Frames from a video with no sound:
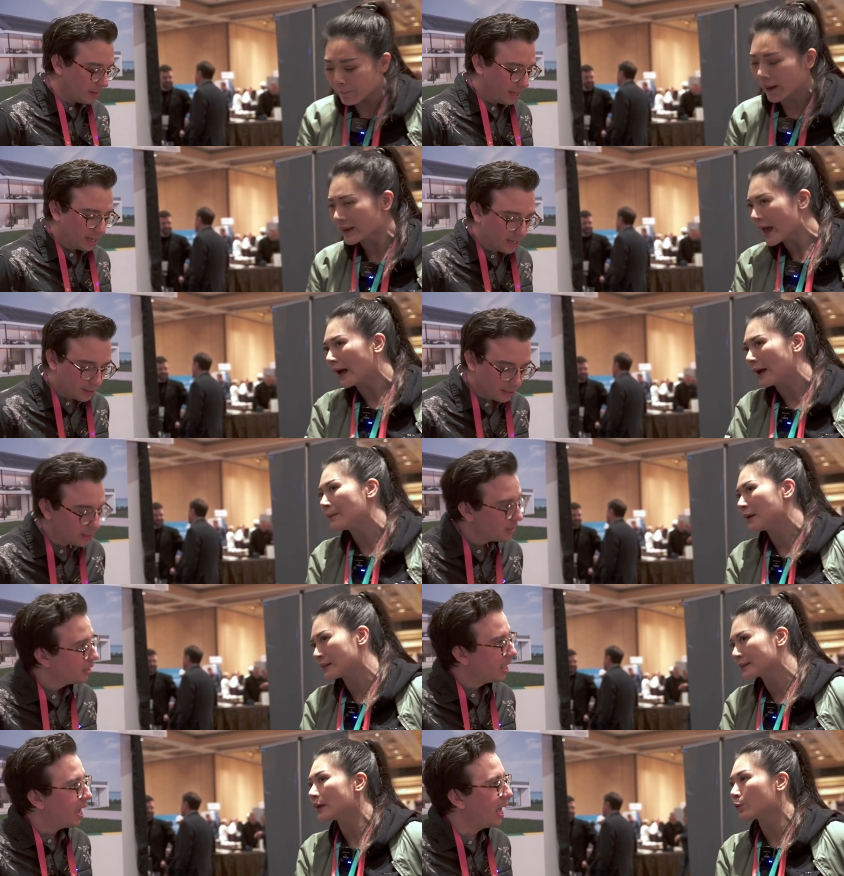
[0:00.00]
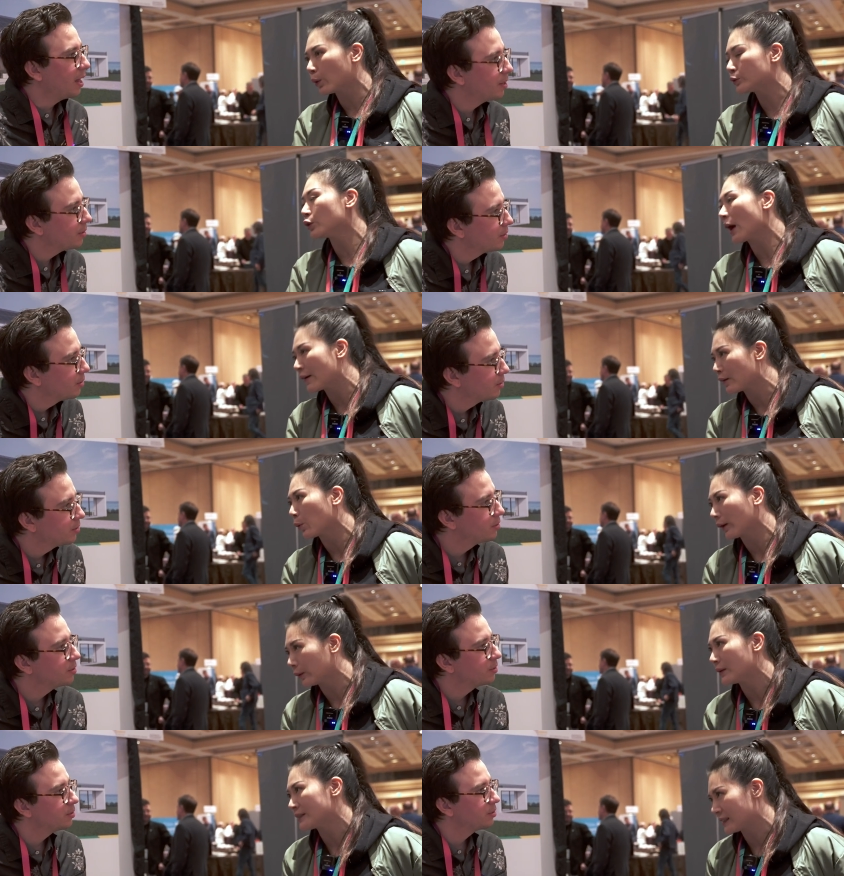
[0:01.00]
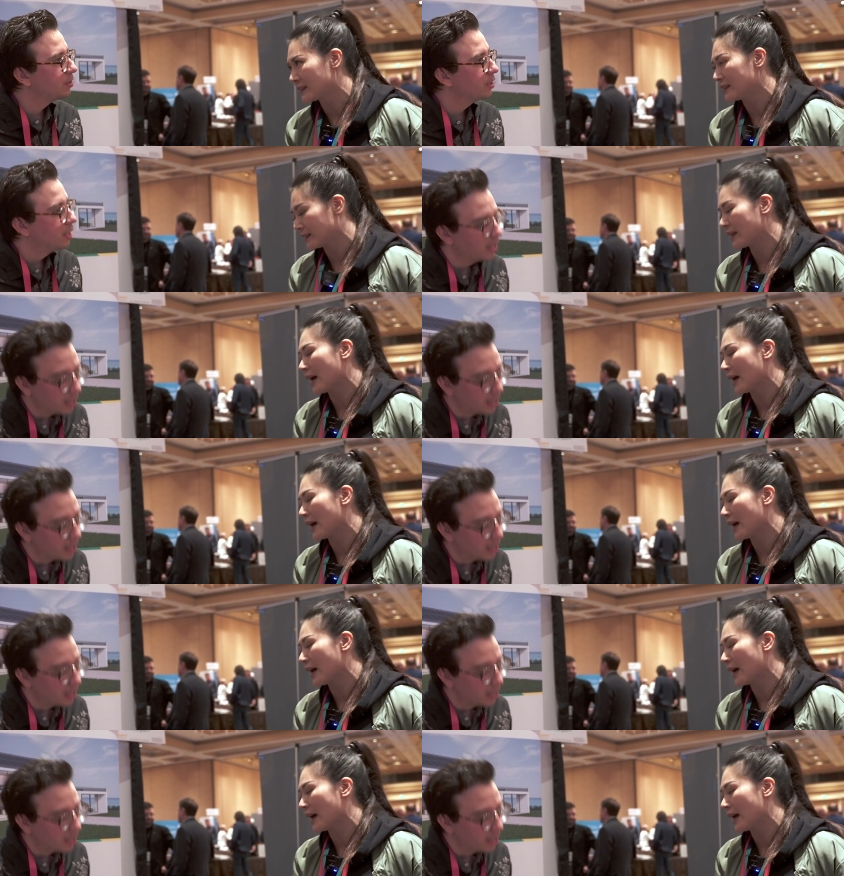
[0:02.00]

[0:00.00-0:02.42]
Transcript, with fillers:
Speaker 1: But yeah, I mean, we do have the water resistance,